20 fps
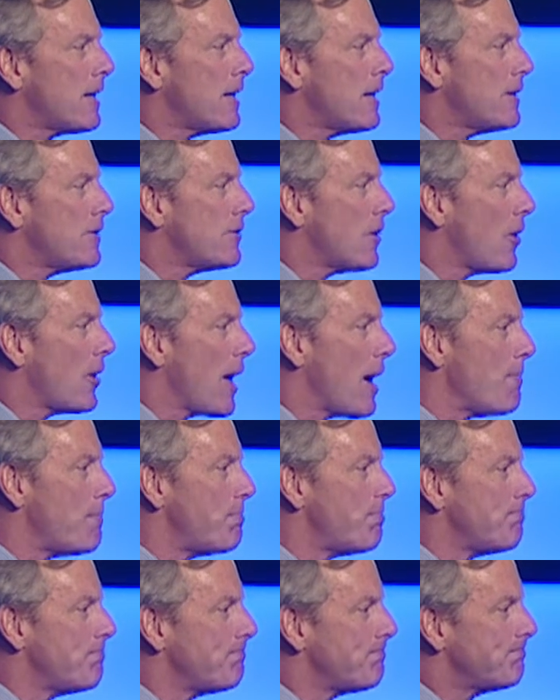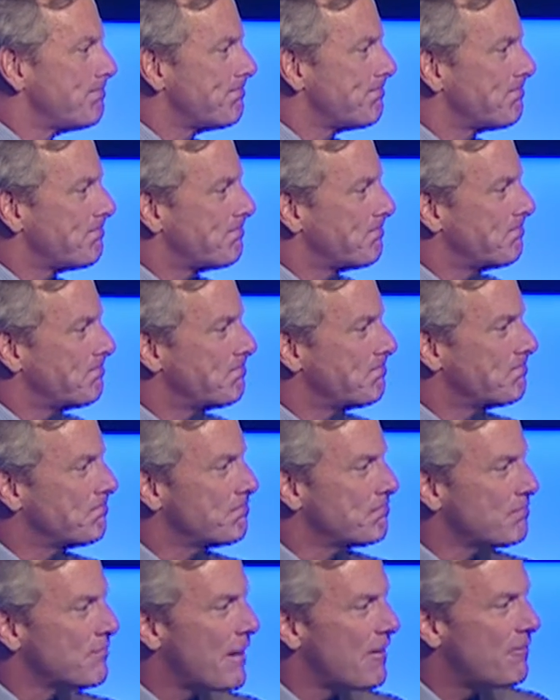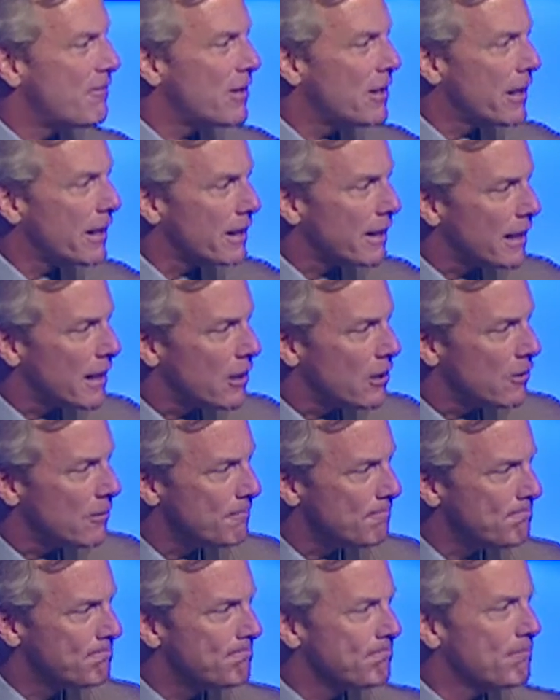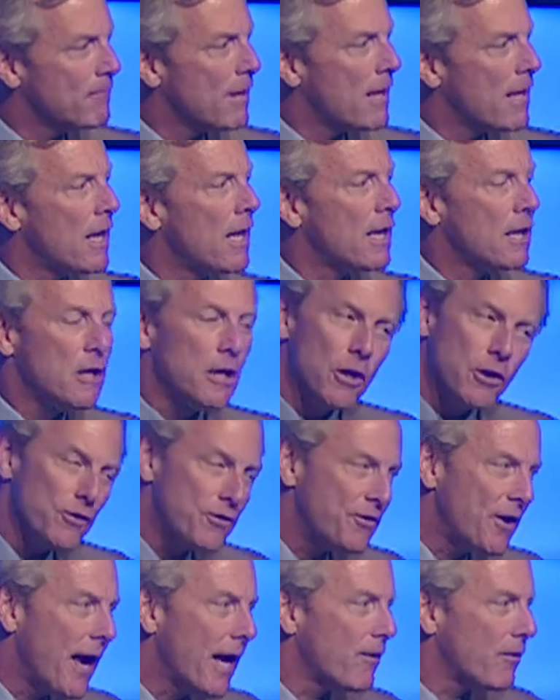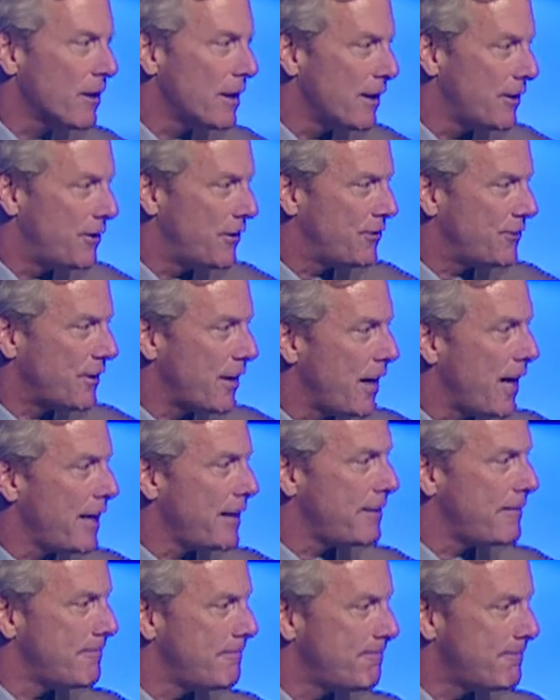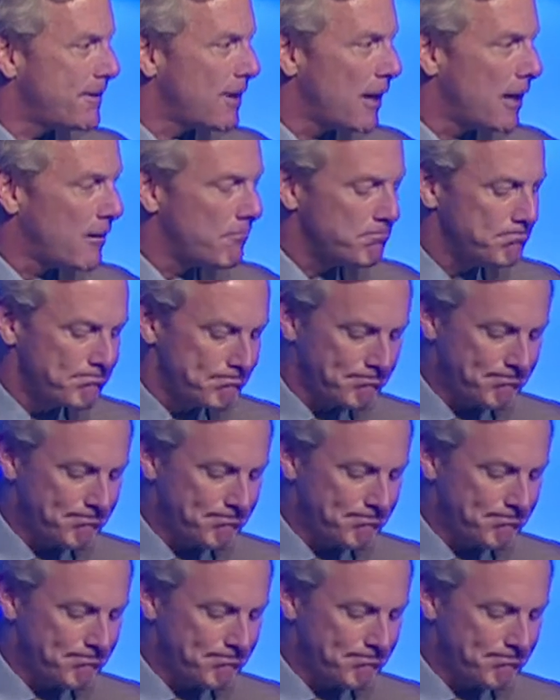So, yep, feeling a little sacrilegious tonight, Tom.